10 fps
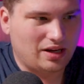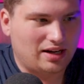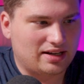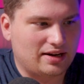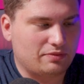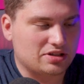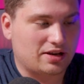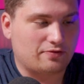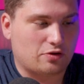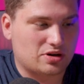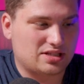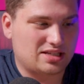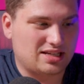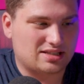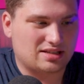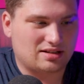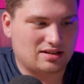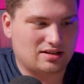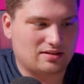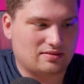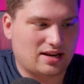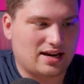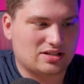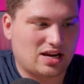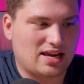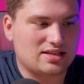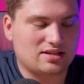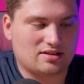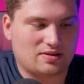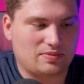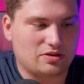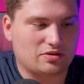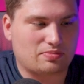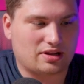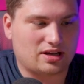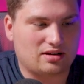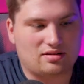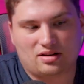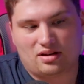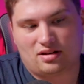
And that was a 40-seat Dash 8 commuter plane.